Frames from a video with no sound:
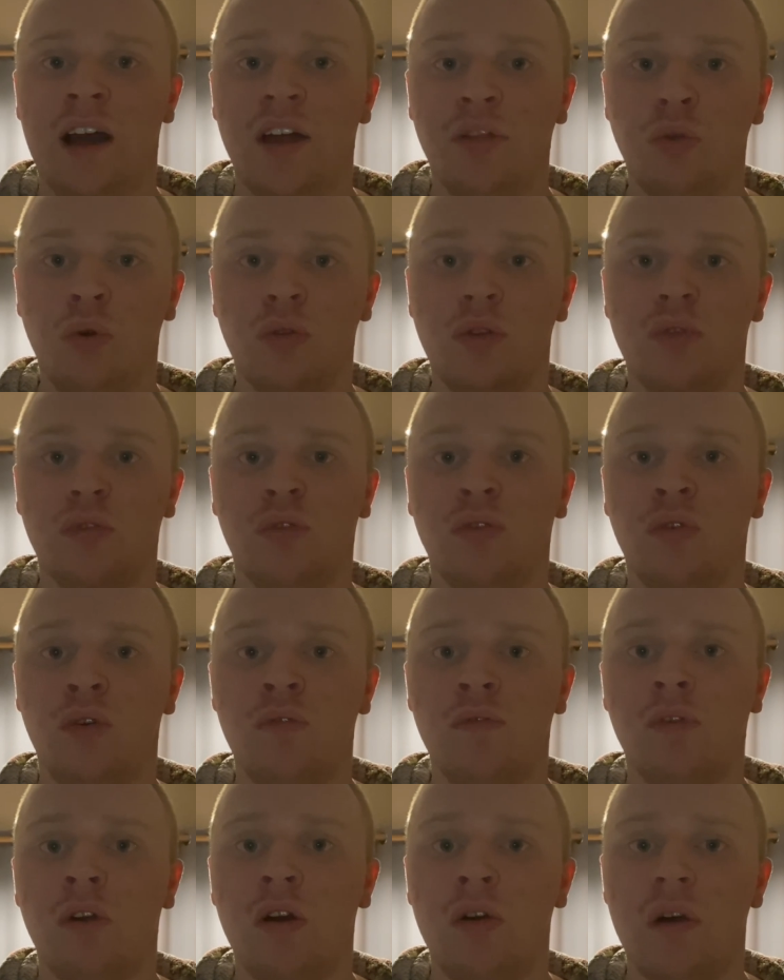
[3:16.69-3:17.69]
I thought this was
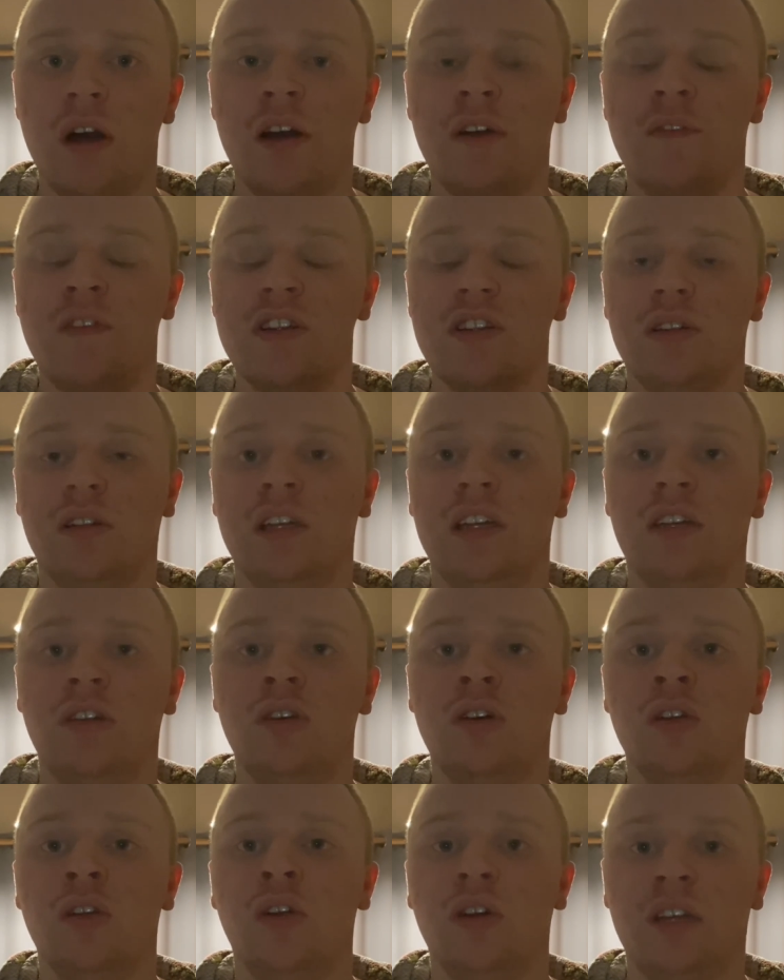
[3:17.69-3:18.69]
overall a visually
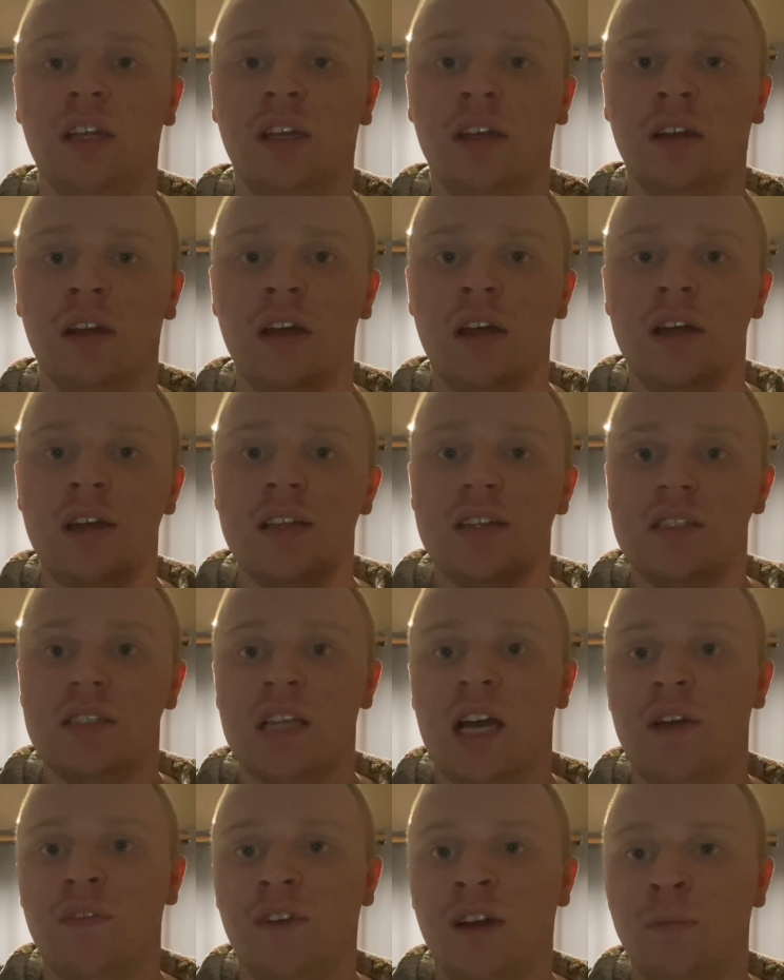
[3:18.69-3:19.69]
good-looking
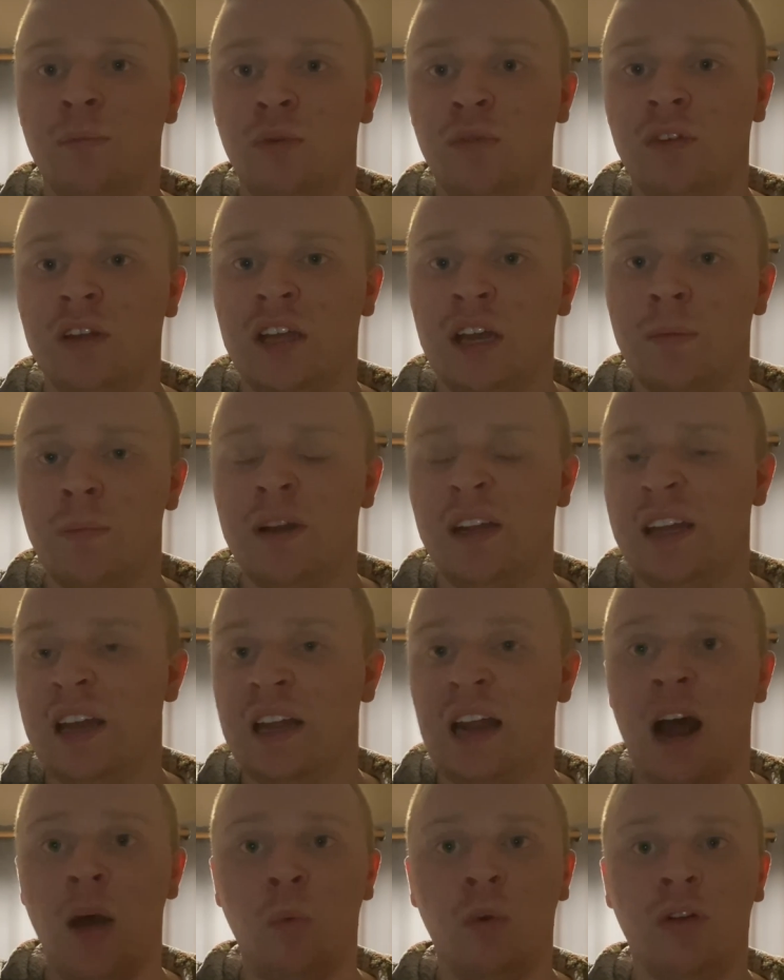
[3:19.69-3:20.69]
sci-fi movie here, but again,
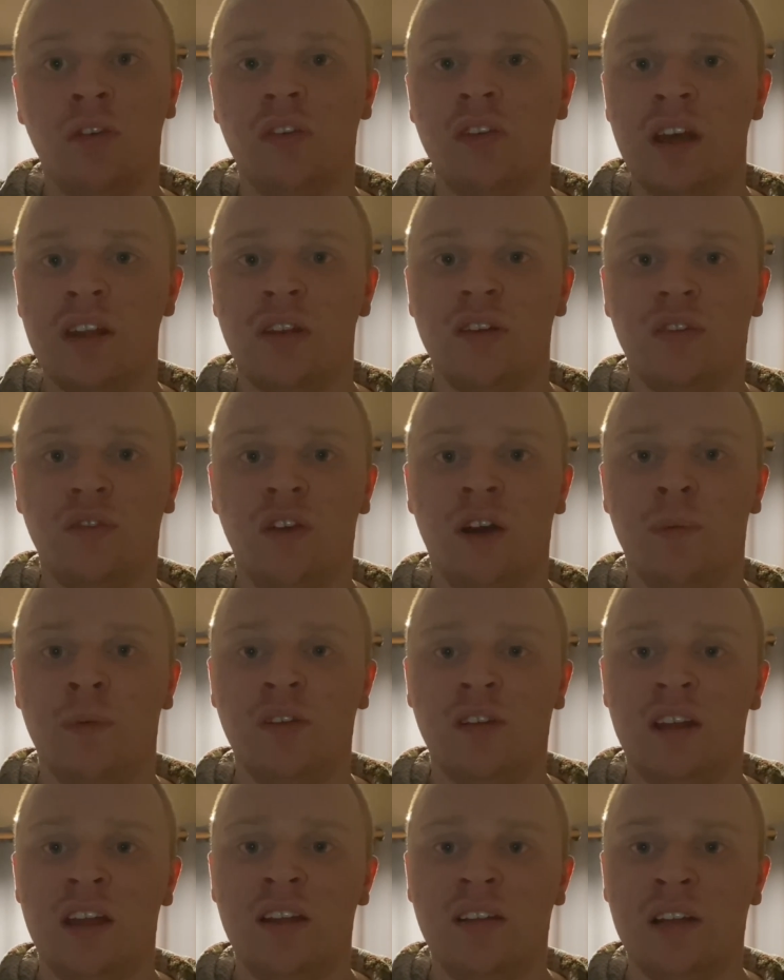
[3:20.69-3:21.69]
I wouldn't say this film
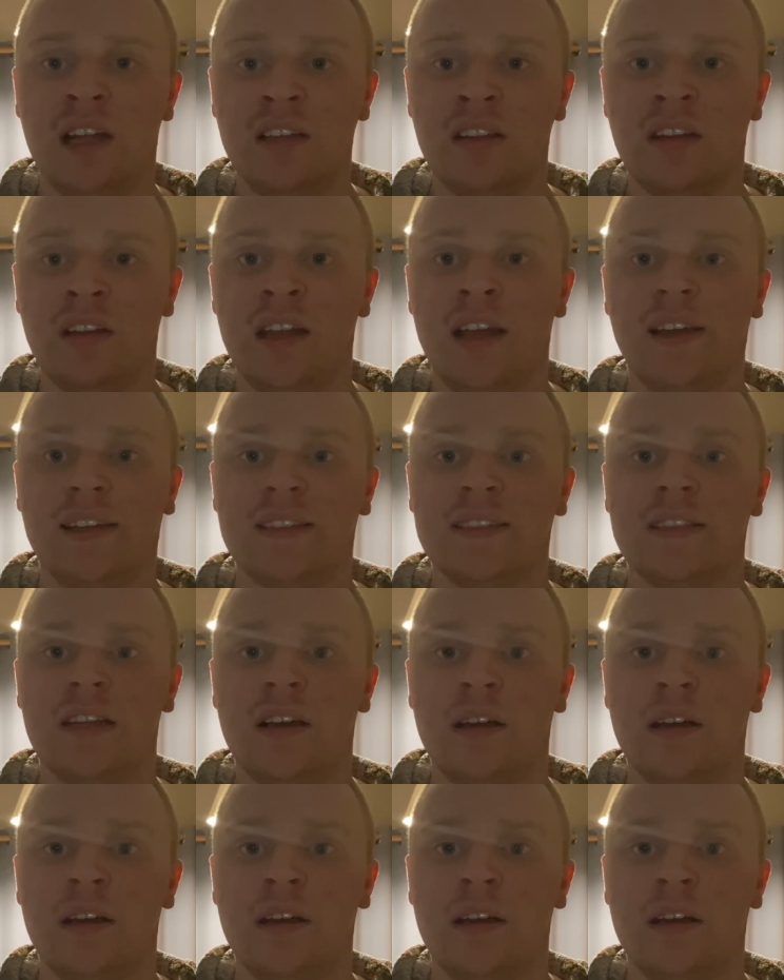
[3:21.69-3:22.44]
is like the next